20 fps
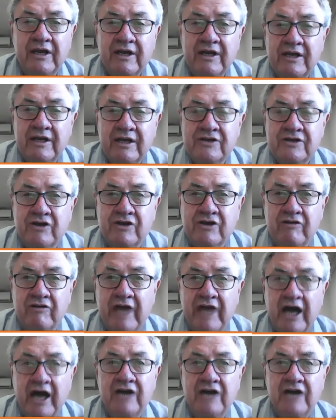So
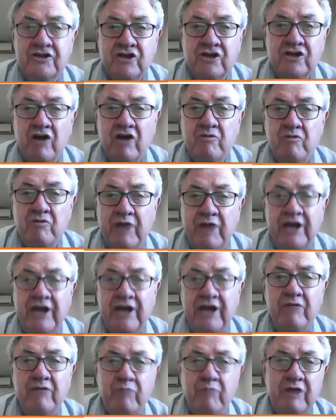there are so
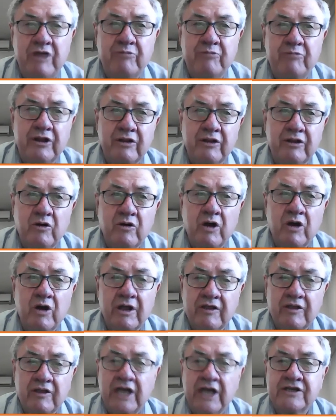many people
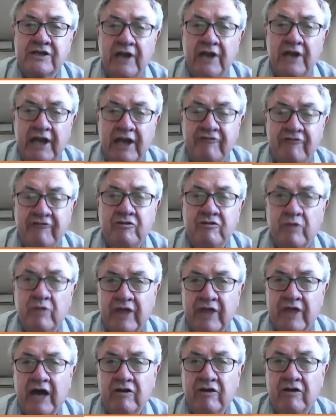that's left
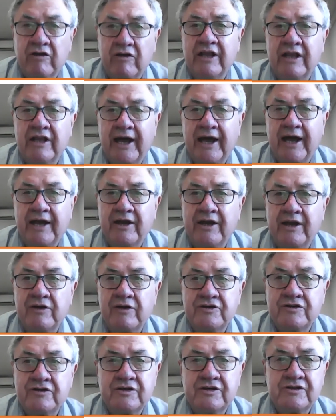without a
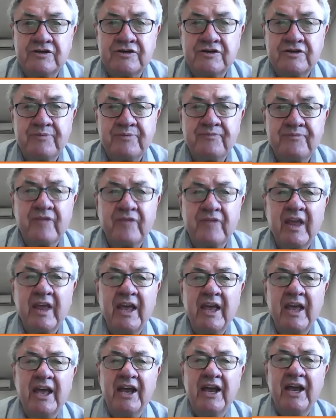diagnosis.
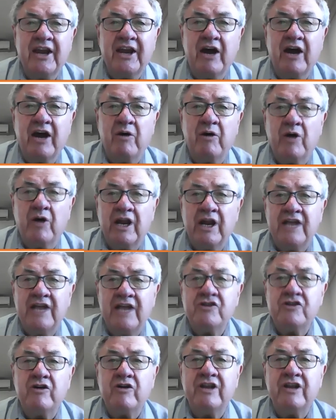Now,
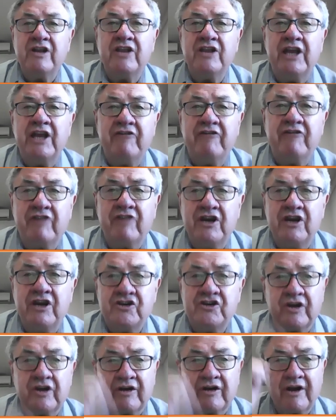let's look at the
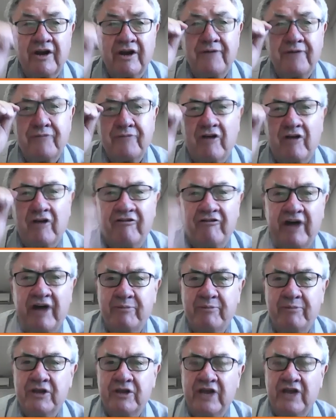definition of
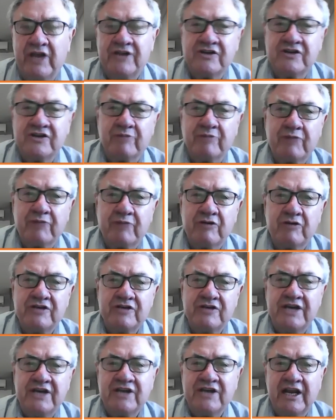hypertension, because
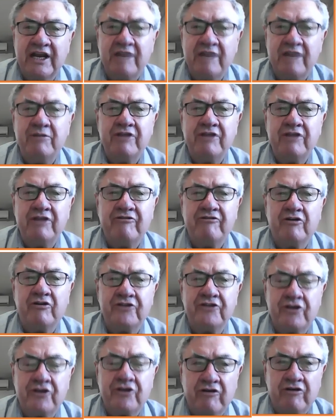there's a little bit of
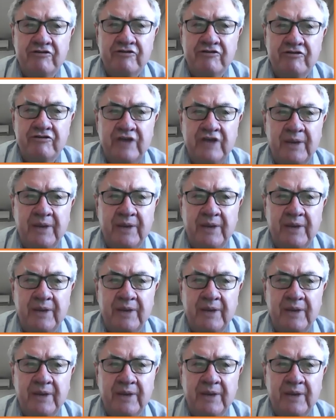controversy.